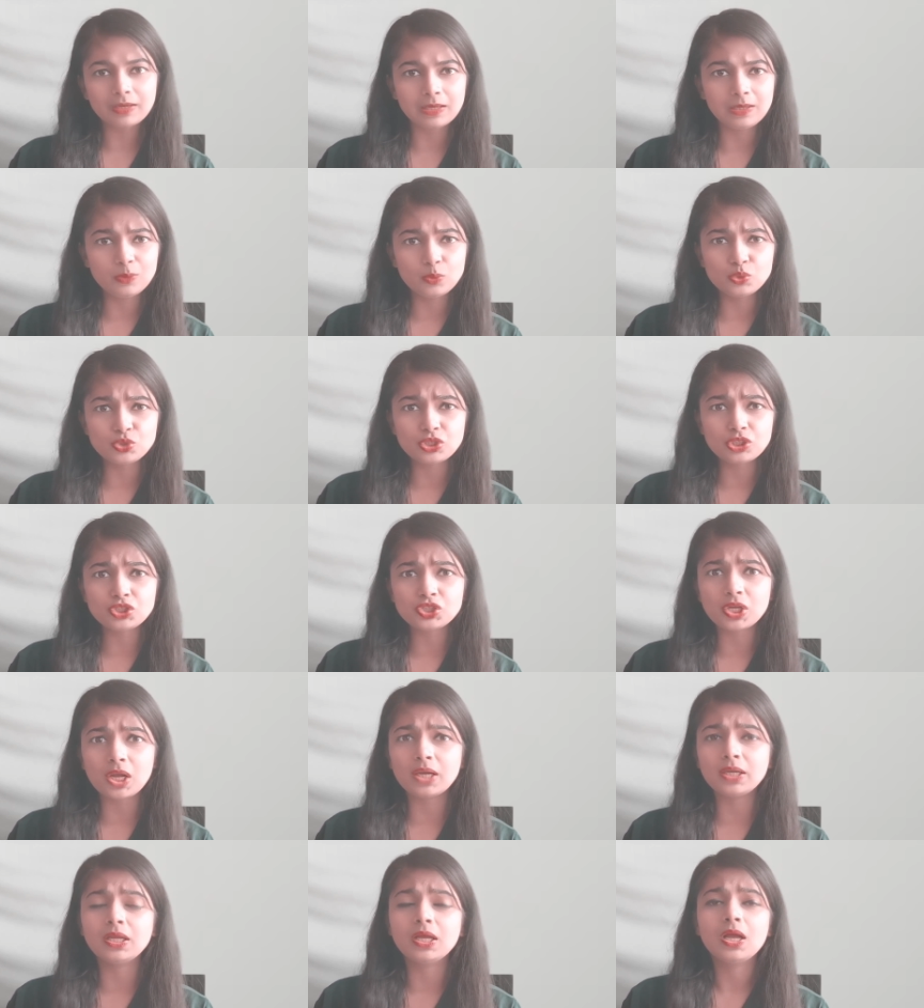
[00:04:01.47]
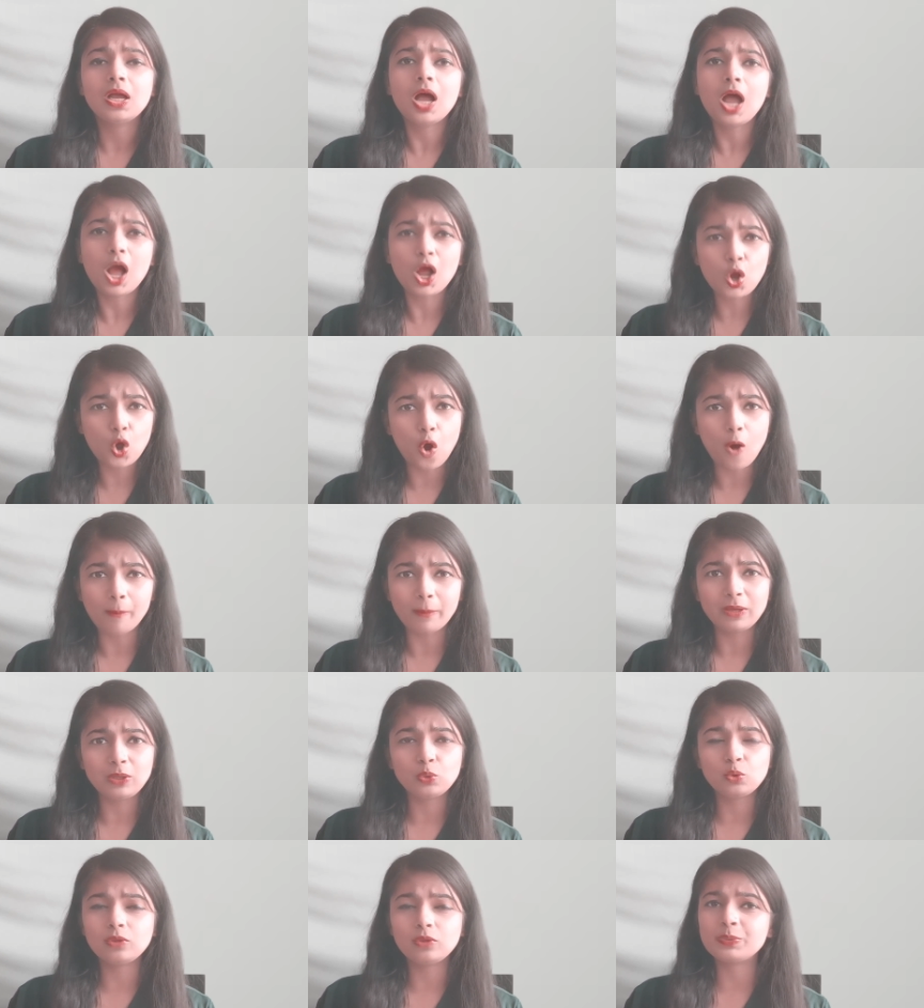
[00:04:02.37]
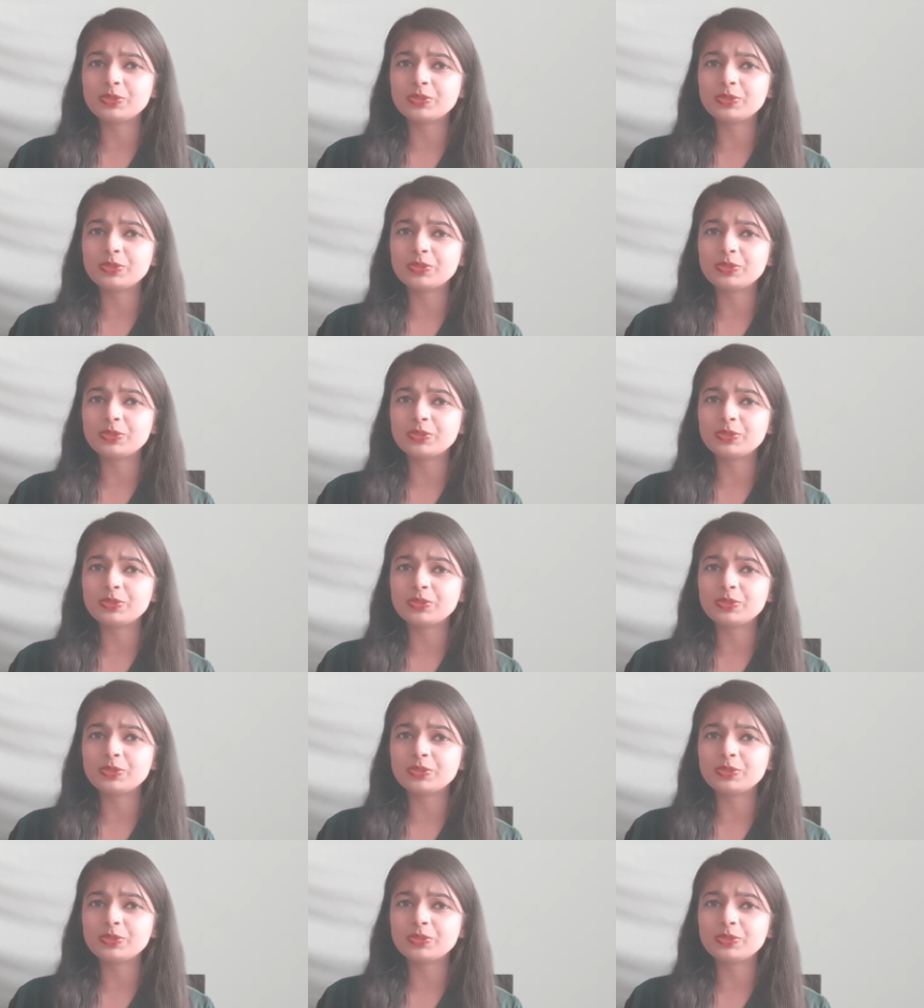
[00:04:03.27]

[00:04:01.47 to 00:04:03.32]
Lucid Chart, a common tool which